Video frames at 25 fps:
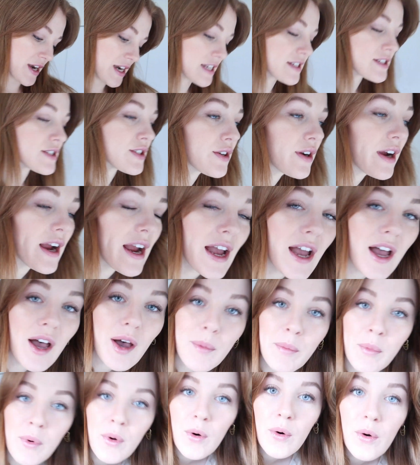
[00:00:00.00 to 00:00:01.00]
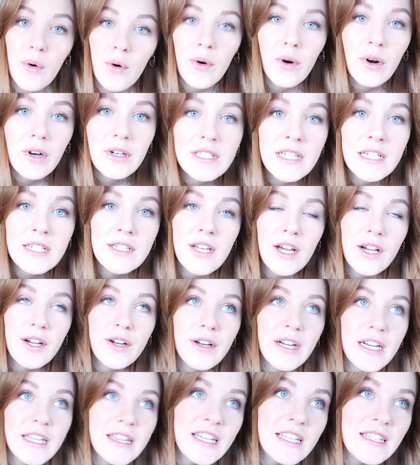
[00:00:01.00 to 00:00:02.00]
on Instagram or
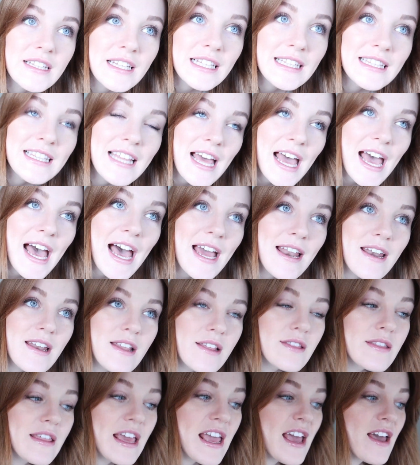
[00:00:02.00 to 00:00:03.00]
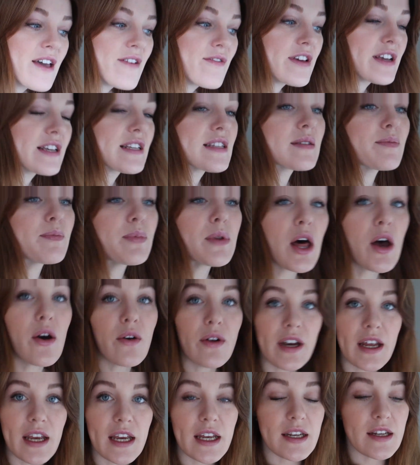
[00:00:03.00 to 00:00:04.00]
TikTok or anything like that, they have
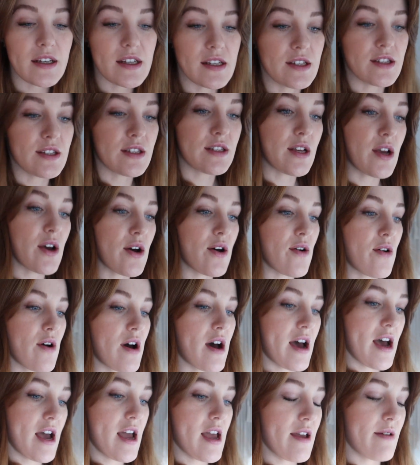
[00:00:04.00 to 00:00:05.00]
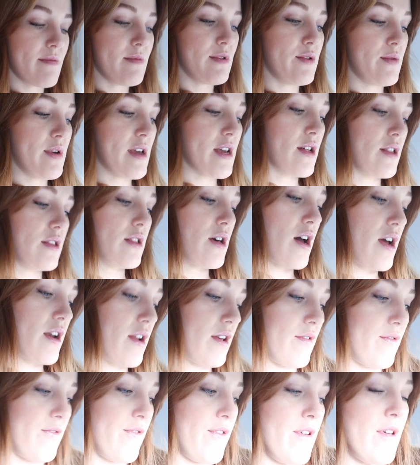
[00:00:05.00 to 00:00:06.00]
exploded and so I am doing a lot
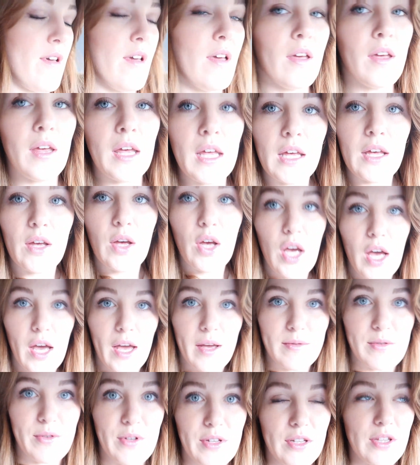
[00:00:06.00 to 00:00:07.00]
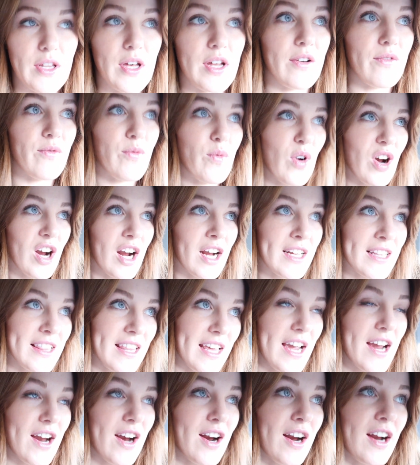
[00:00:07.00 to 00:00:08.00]
of I'm doing a lot of work
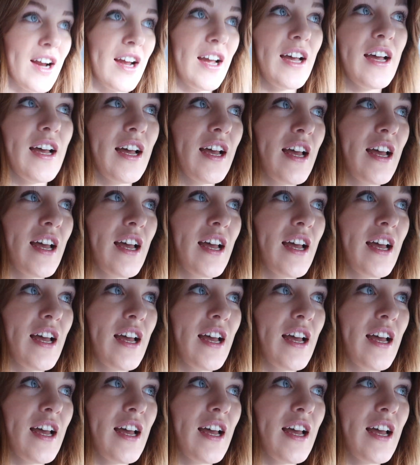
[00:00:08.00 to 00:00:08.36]
there